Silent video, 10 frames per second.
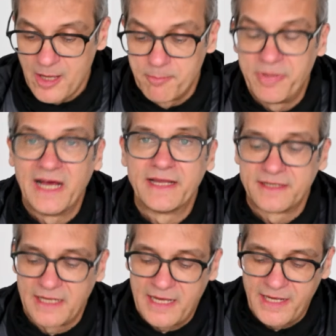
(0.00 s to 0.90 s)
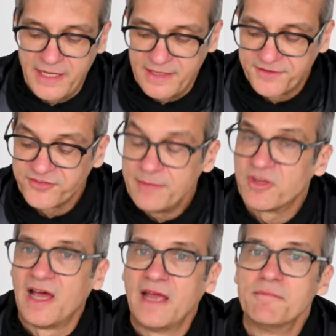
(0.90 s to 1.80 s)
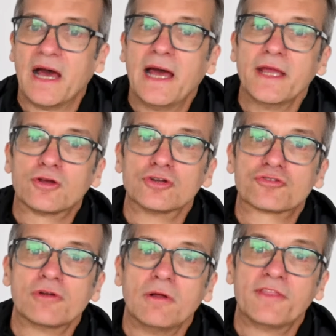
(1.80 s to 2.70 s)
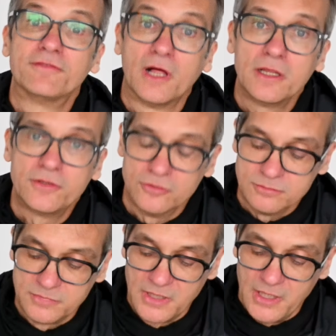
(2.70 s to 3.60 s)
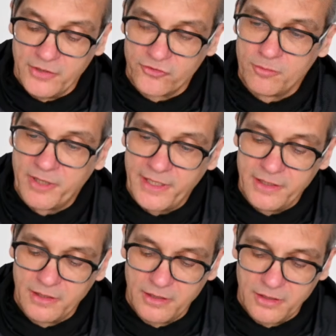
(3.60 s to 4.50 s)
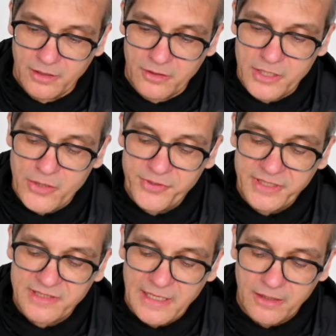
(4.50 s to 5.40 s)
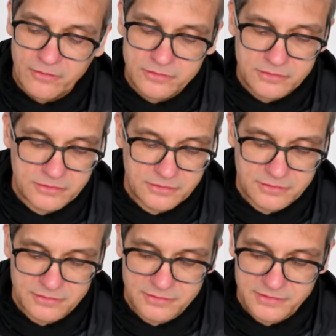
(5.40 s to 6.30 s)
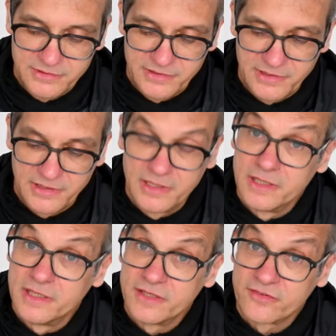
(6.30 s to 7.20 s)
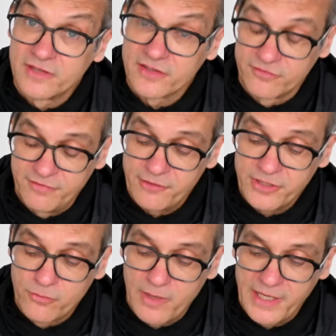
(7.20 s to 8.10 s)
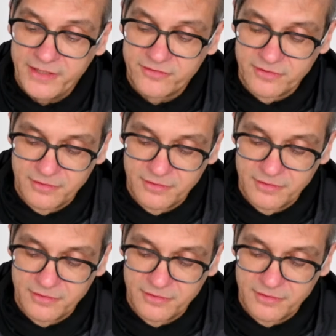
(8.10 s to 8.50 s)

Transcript: but at the same time, I control the volume. So by going down, it starts very quiet